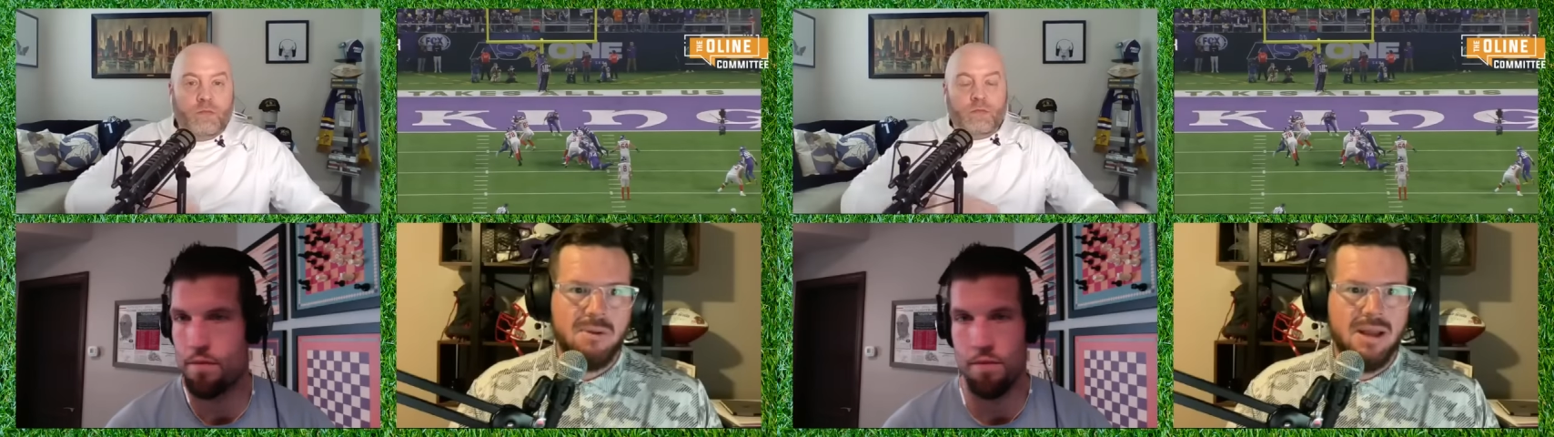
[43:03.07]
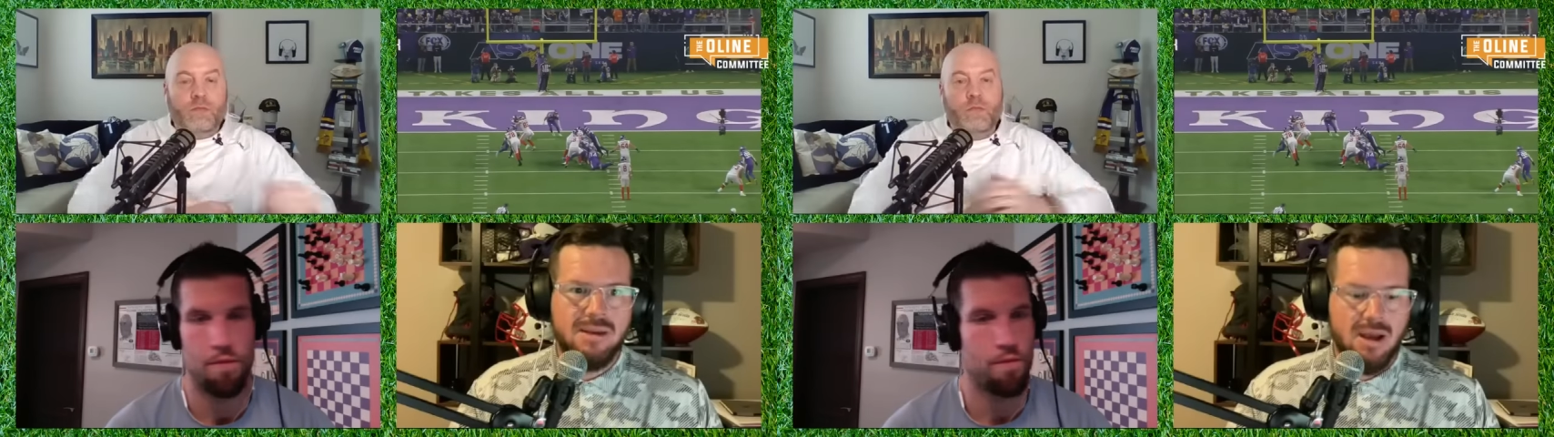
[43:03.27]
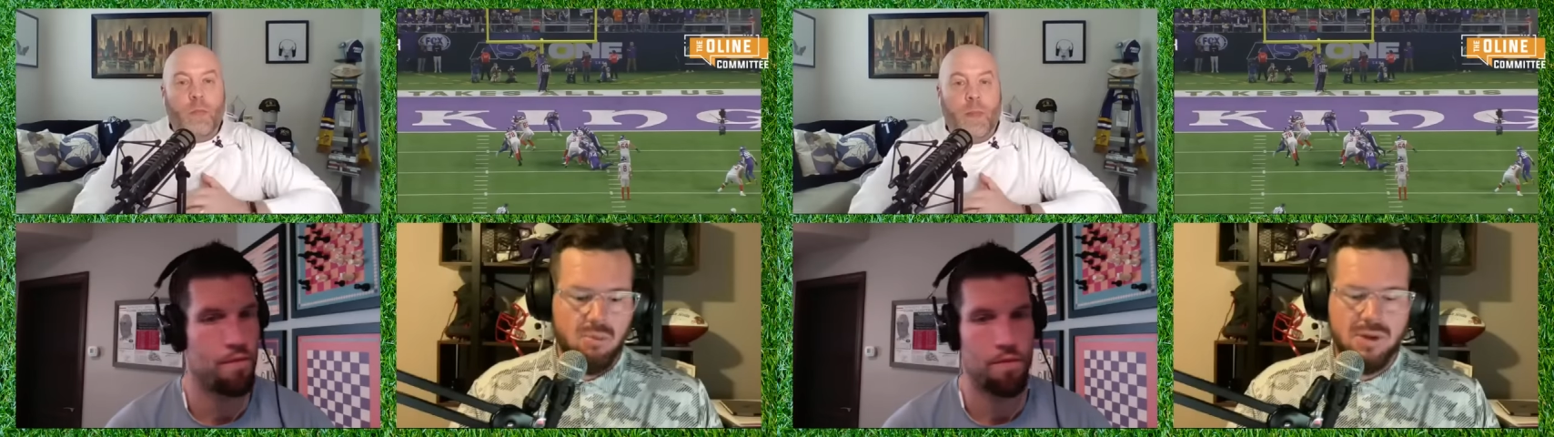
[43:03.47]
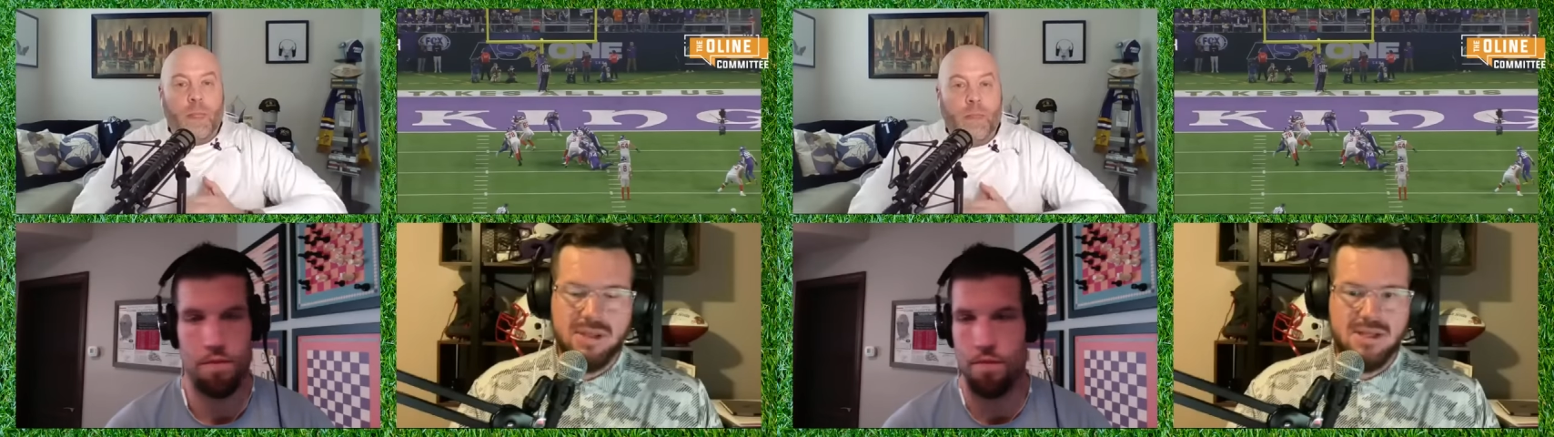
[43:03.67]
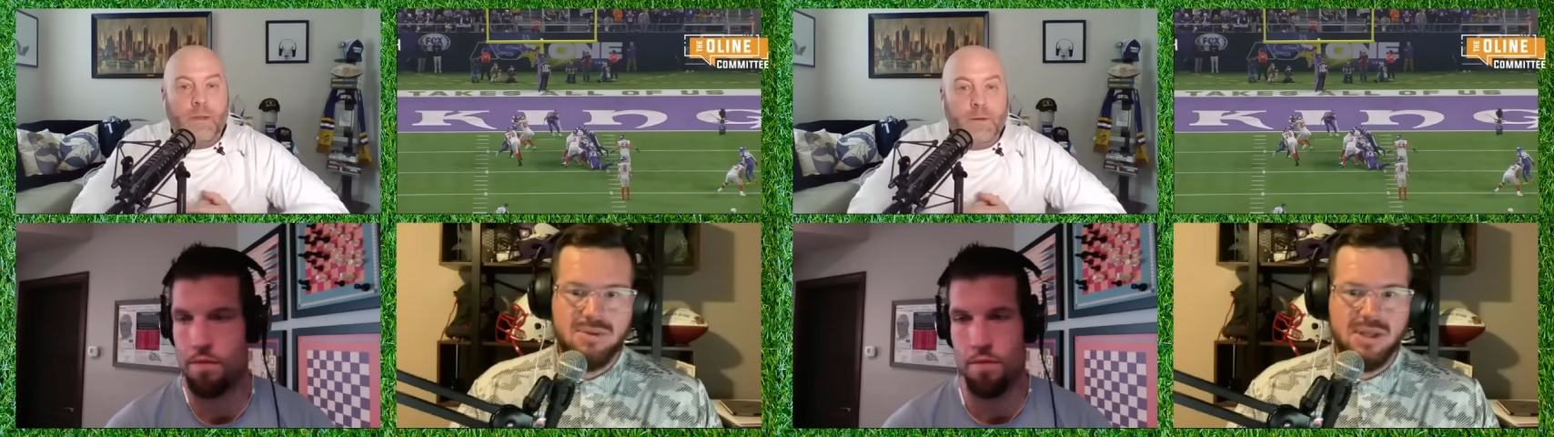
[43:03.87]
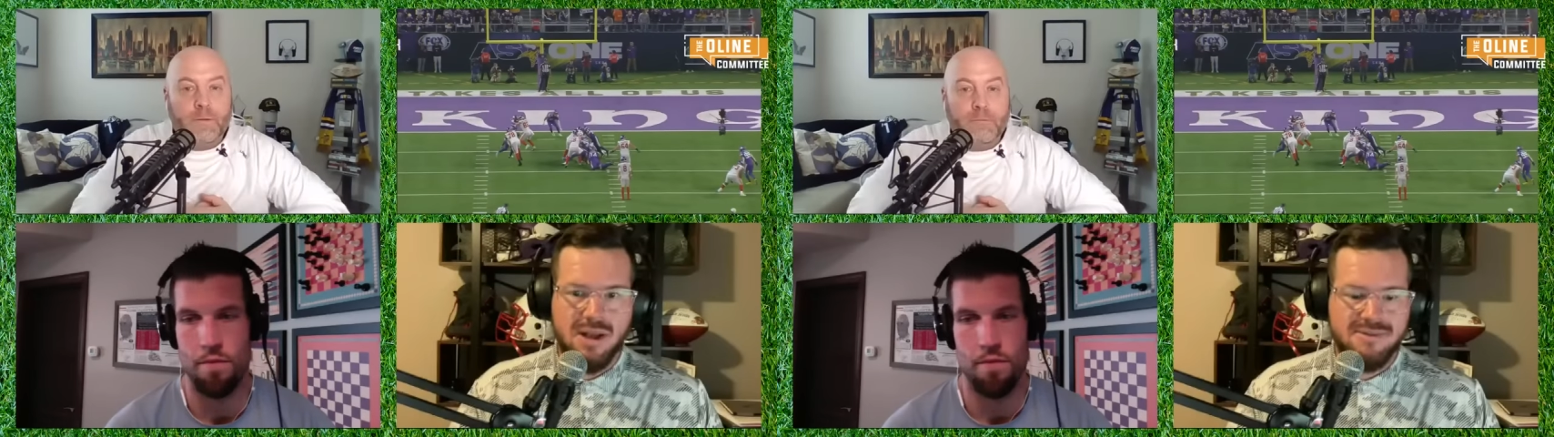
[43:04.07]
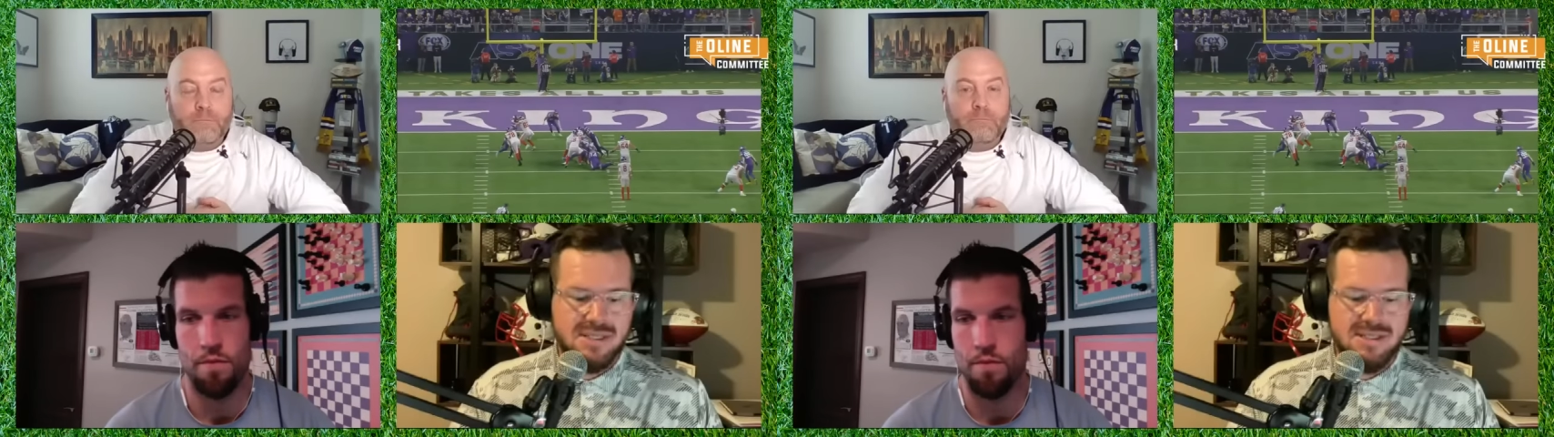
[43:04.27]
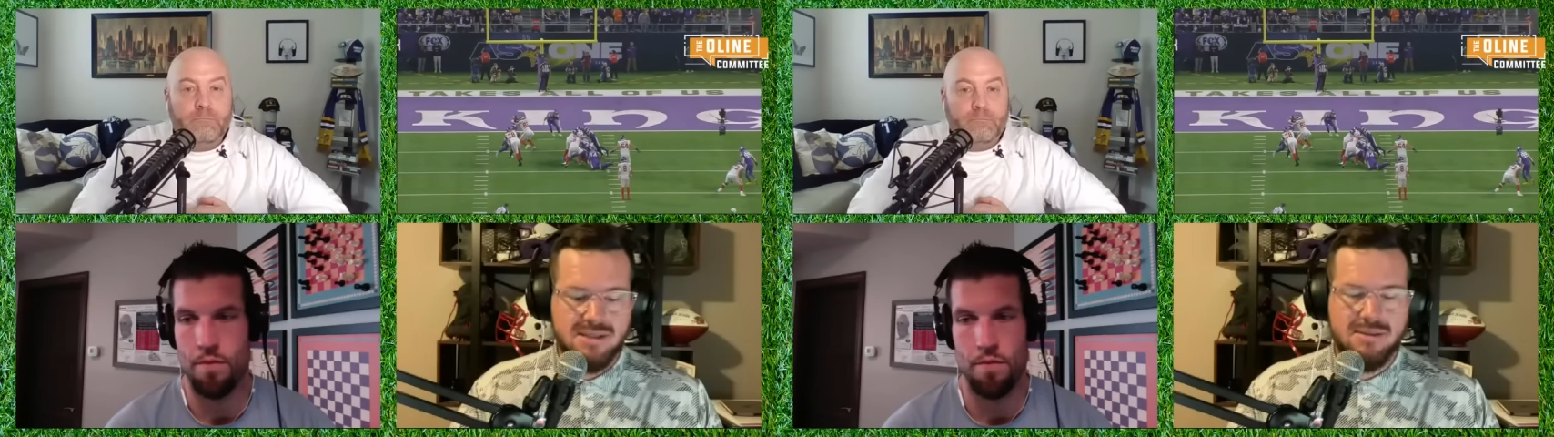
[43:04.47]
Speaker 1: Right now, what they do in the
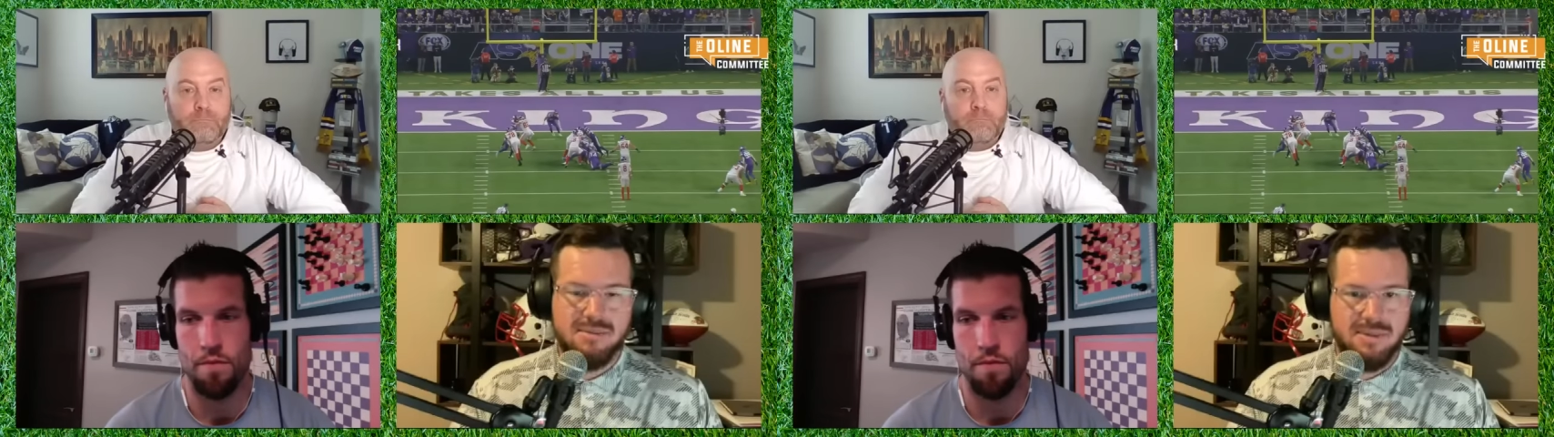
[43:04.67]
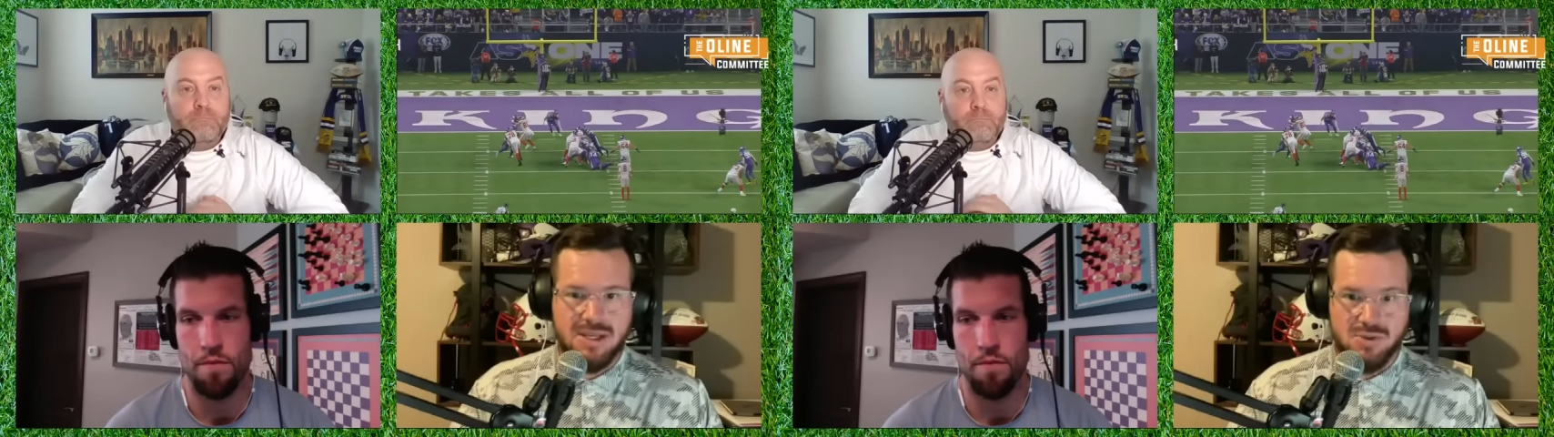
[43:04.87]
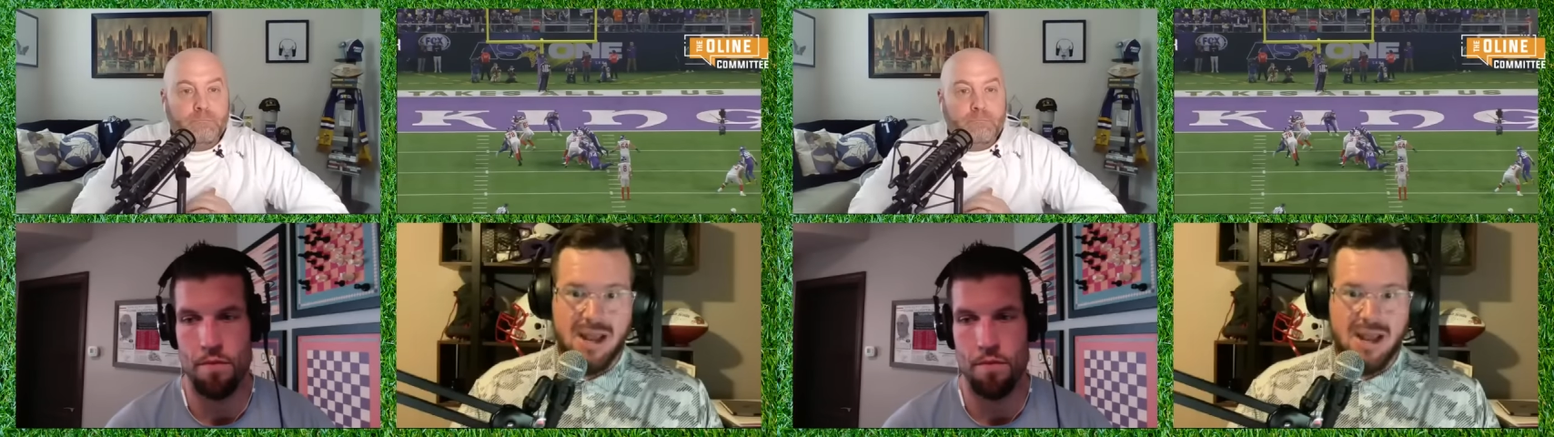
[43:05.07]
offseason, they